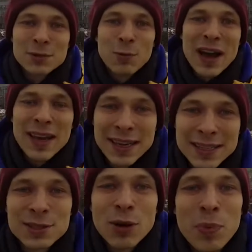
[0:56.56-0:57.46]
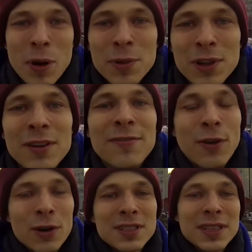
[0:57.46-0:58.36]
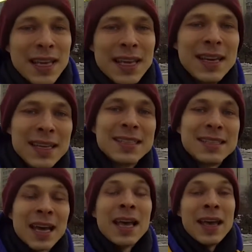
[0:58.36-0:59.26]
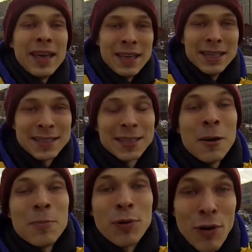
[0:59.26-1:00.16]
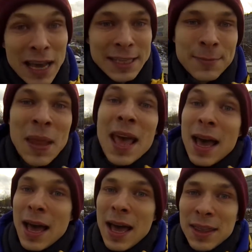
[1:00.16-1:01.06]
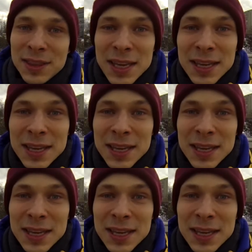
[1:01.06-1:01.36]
why it is so popular? First, it is its price. The thing